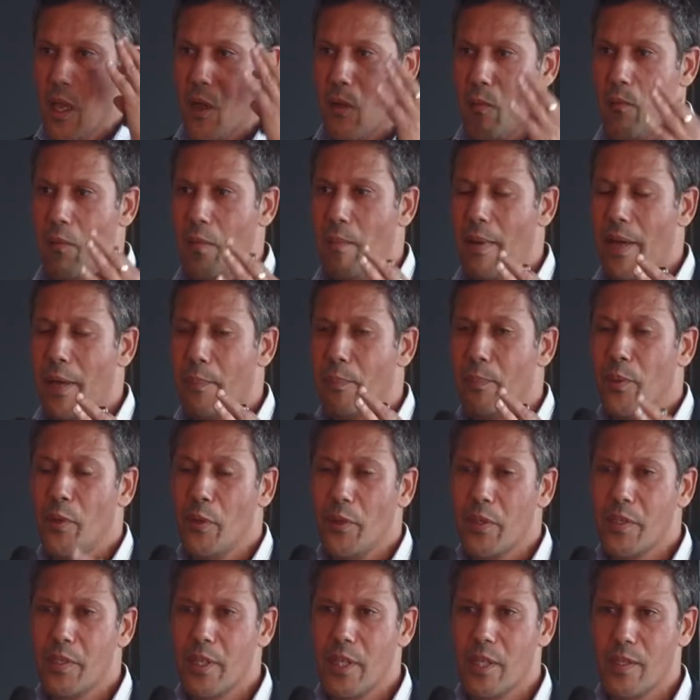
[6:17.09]
My
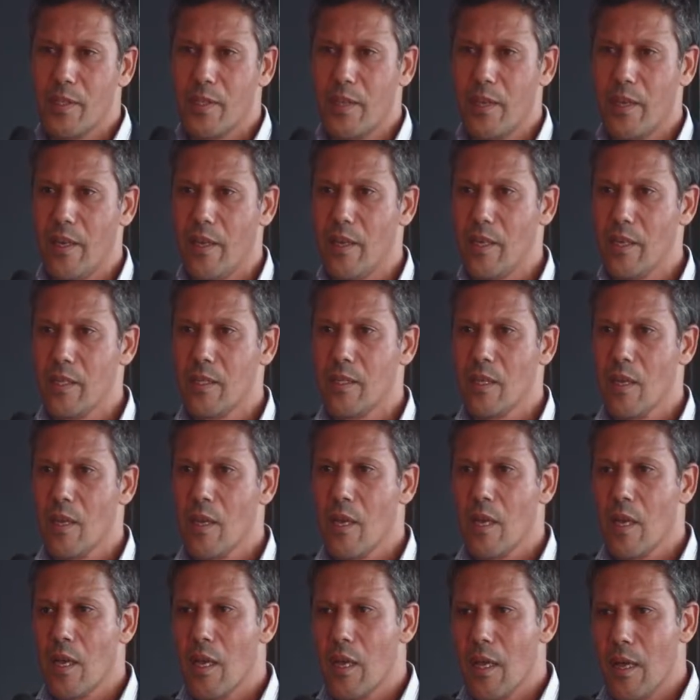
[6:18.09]
point is here is
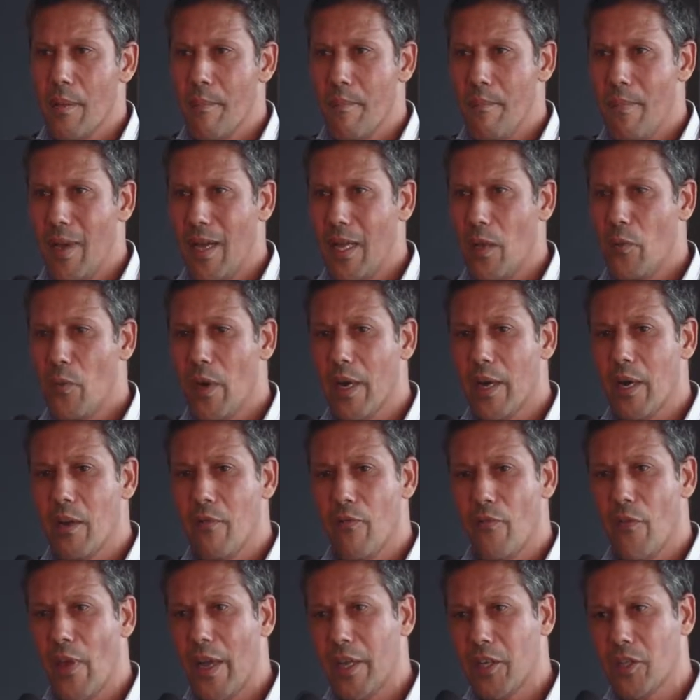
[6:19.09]
malware
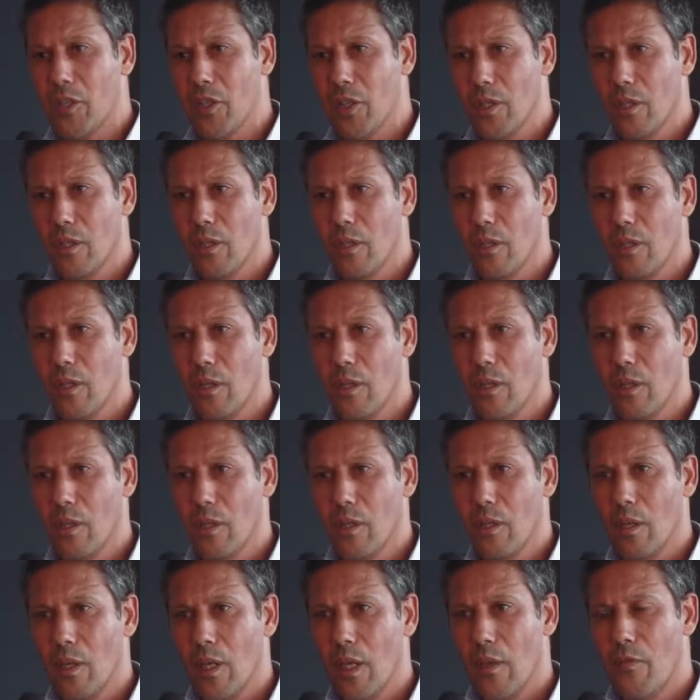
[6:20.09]
infection,
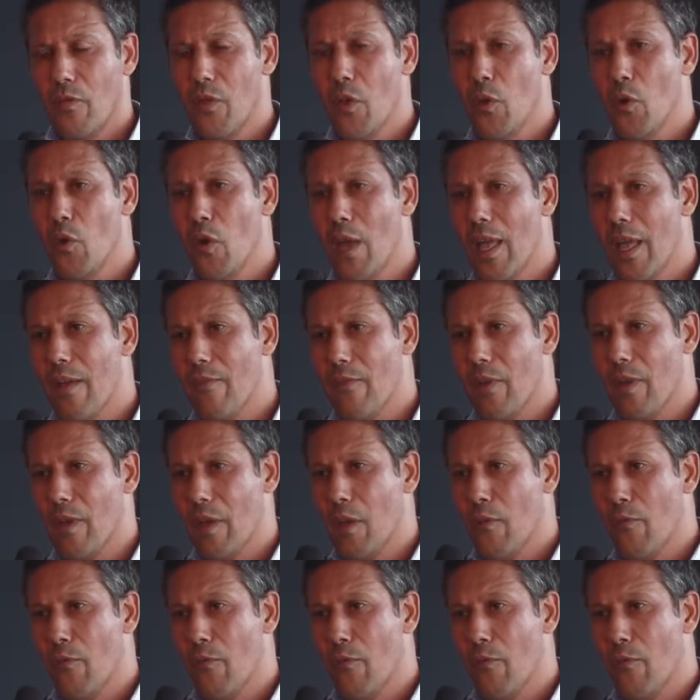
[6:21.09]
if you have